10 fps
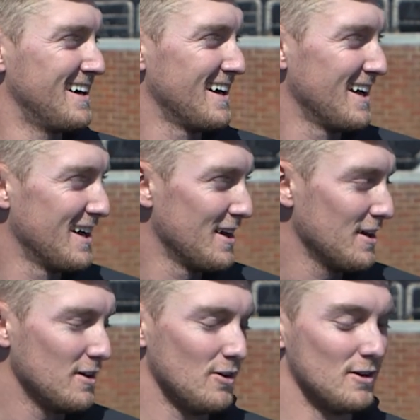Will
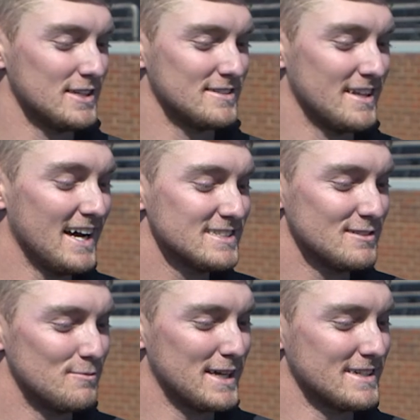Heflin? Oh, uh, that's
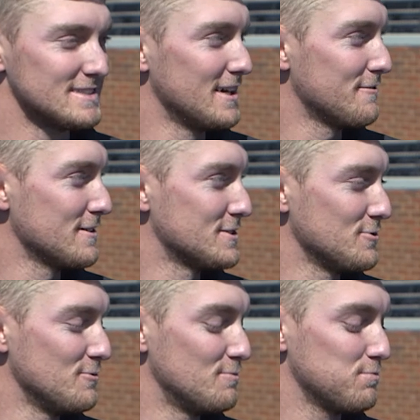the biggest difference.
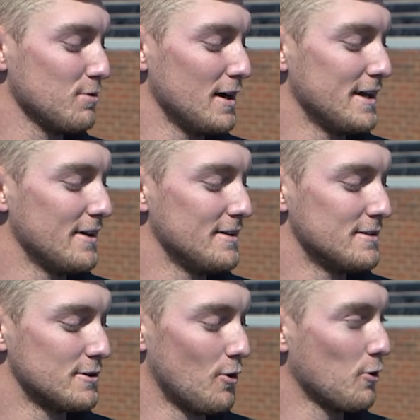You play
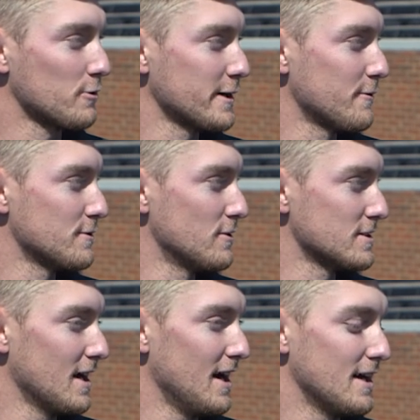your whole career with
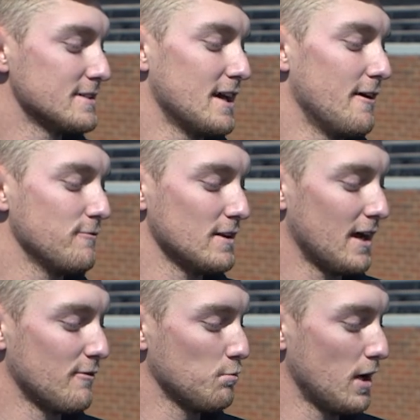those guys. Heflin,
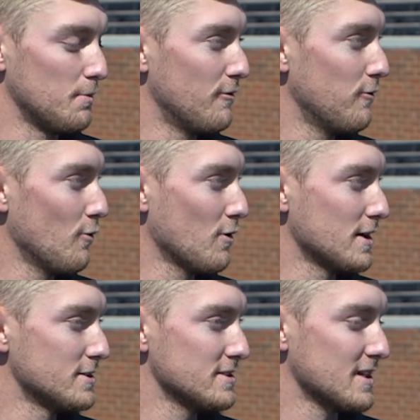I even played before,
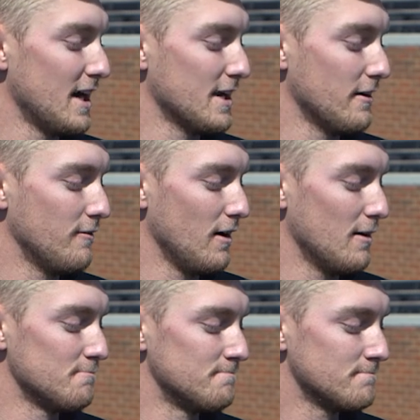and just kind of
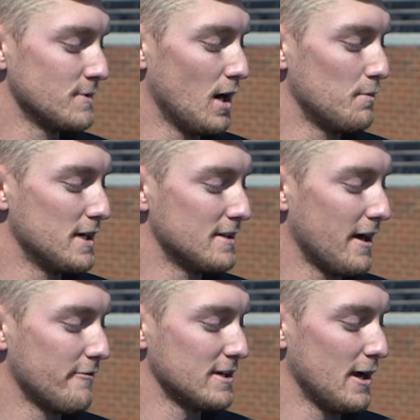um, not being
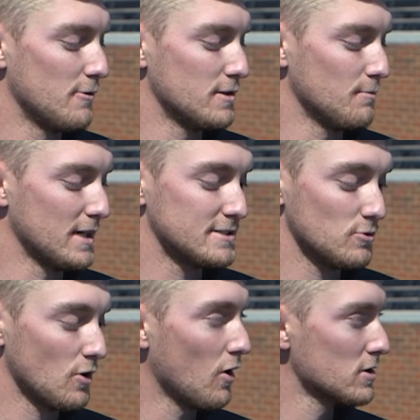there every day with them. I
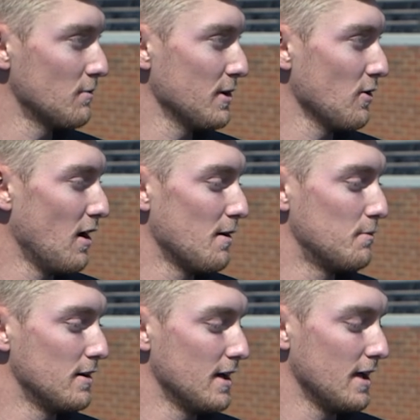still talk to them a
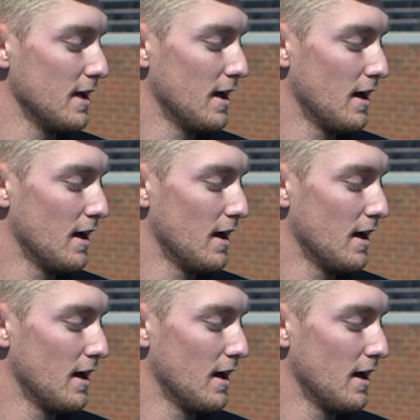lot, but